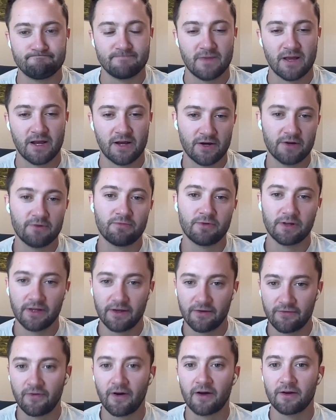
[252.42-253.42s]
It could
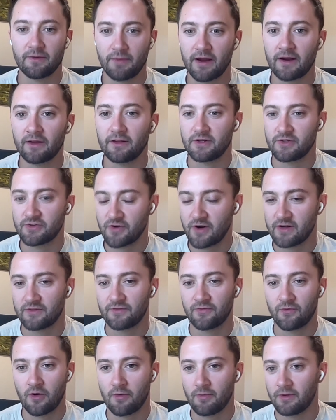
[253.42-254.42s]
really fundamentally
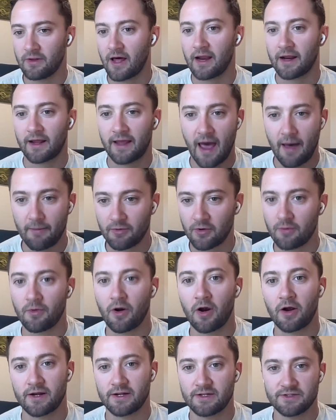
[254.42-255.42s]
transform a lot of capital
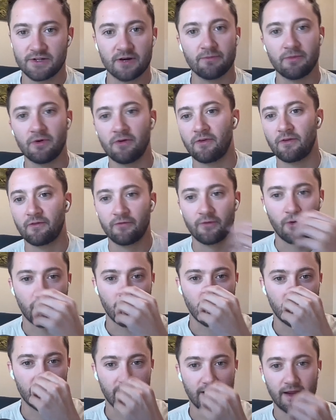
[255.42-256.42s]
markets here moving
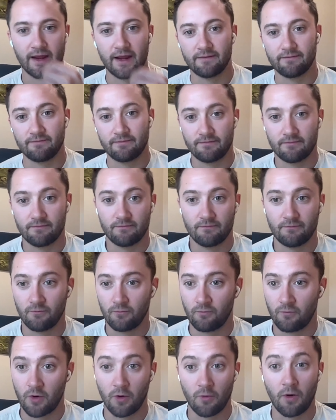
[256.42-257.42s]
forward, and
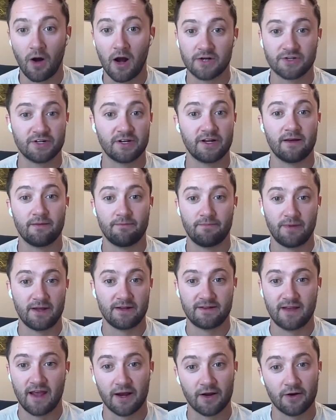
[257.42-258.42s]
we're watching it
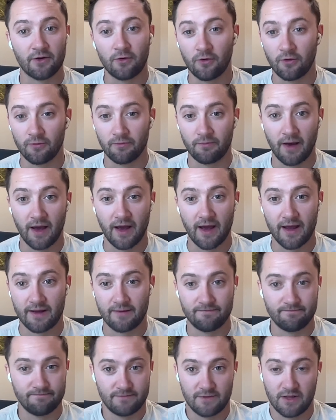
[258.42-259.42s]
be taken hold
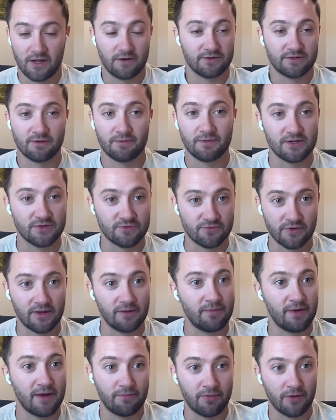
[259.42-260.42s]
by some of these
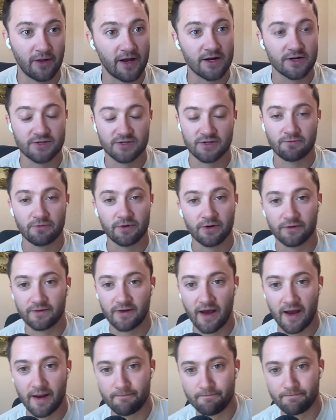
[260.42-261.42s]
really big players in real
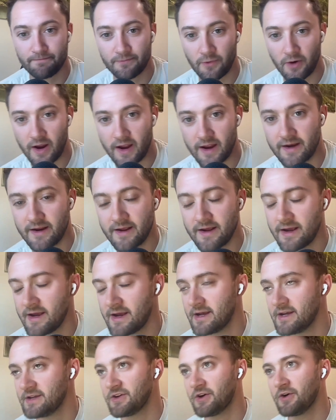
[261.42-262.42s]
time, right?
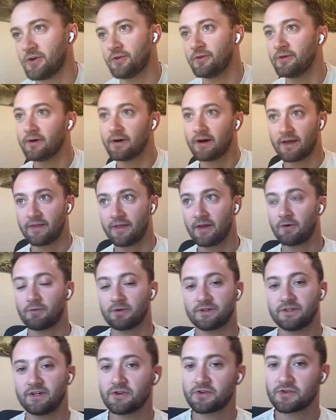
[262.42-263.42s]
So I think
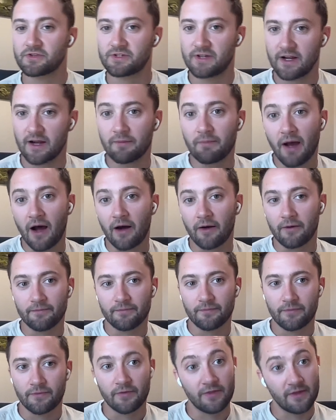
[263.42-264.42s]
what's interesting about
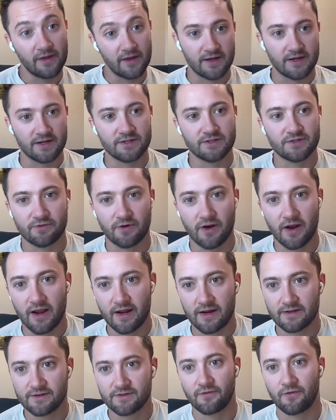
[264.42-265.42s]
this,
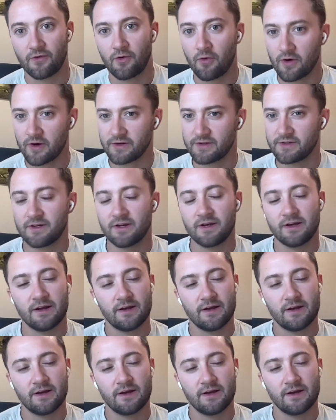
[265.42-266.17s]
right, is of course